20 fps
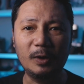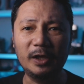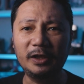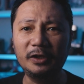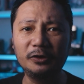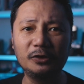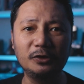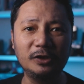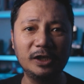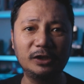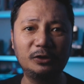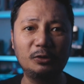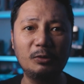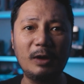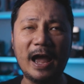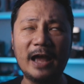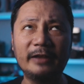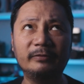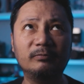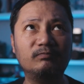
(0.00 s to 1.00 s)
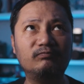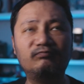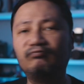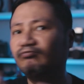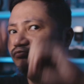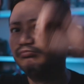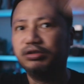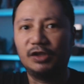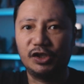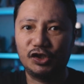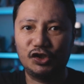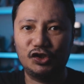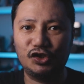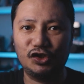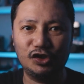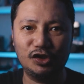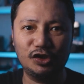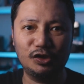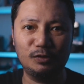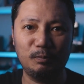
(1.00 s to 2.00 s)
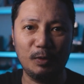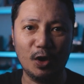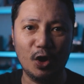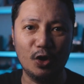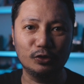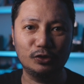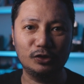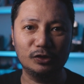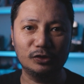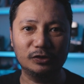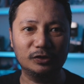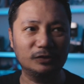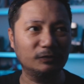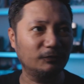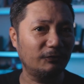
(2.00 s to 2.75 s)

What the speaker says: Whether you need to add explosions,